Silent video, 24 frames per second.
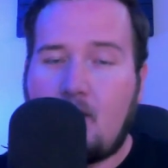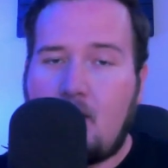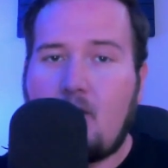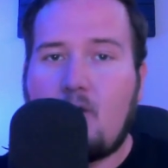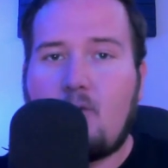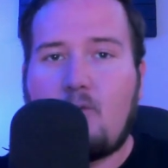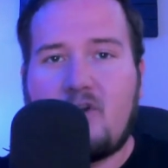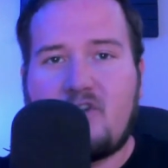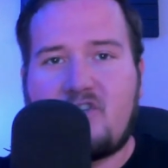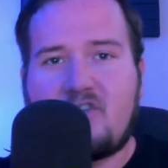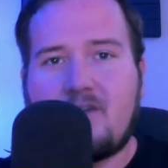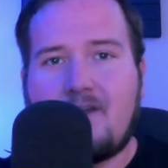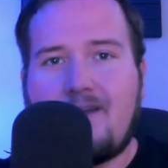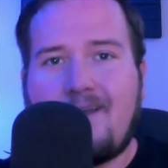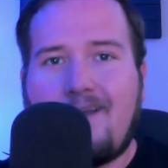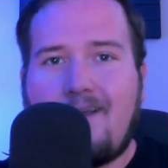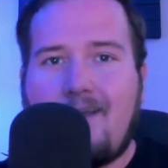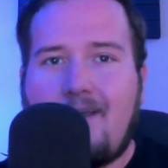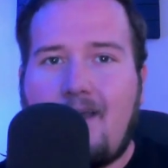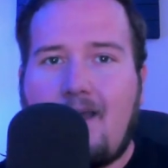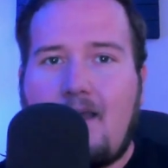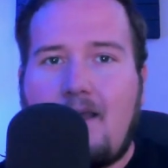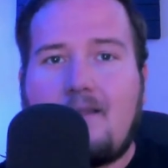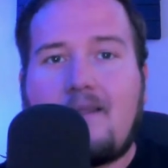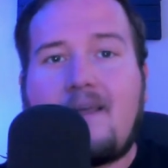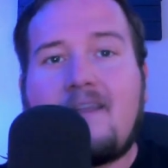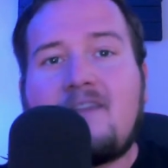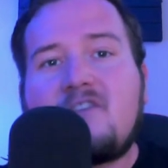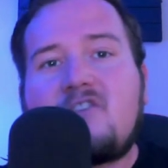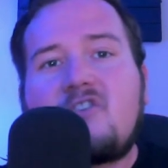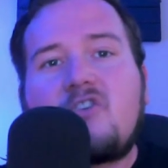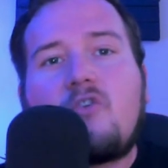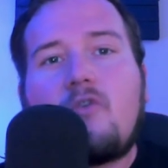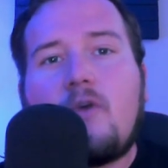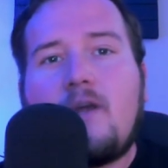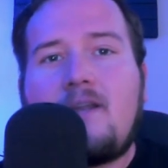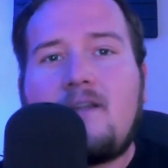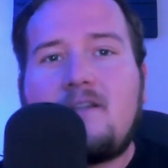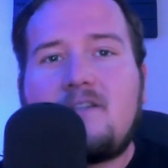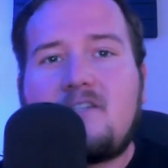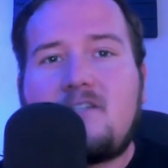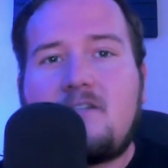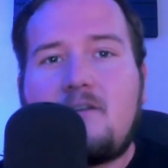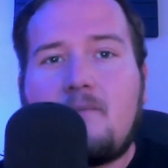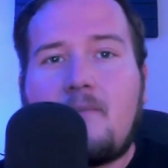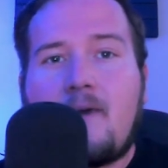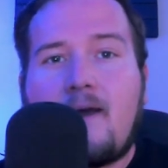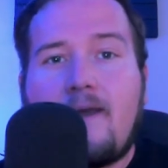which lends credence
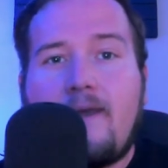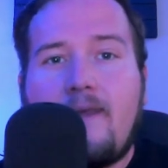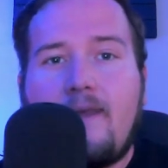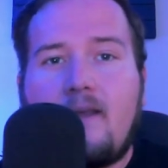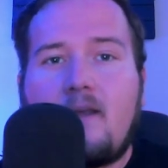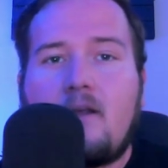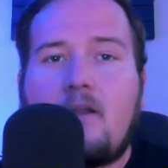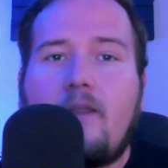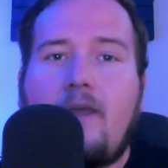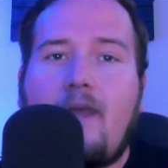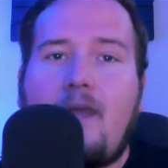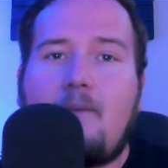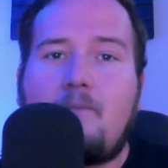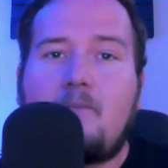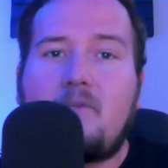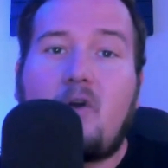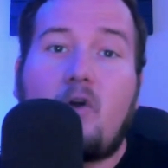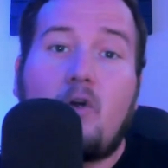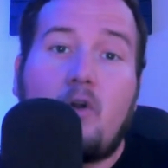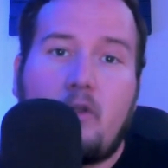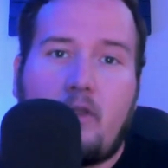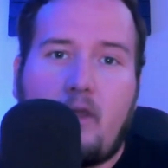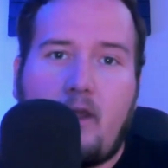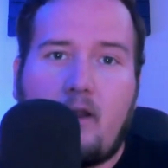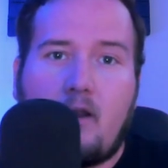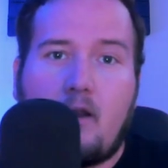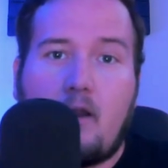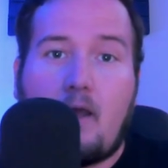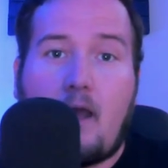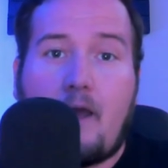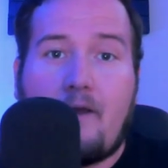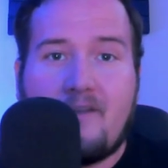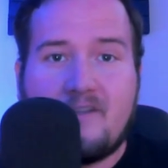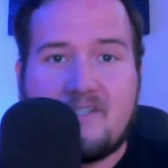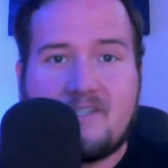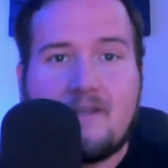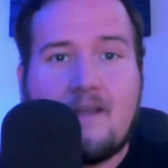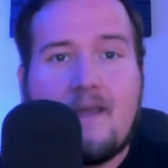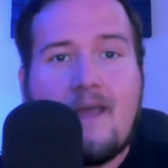to my claim earlier as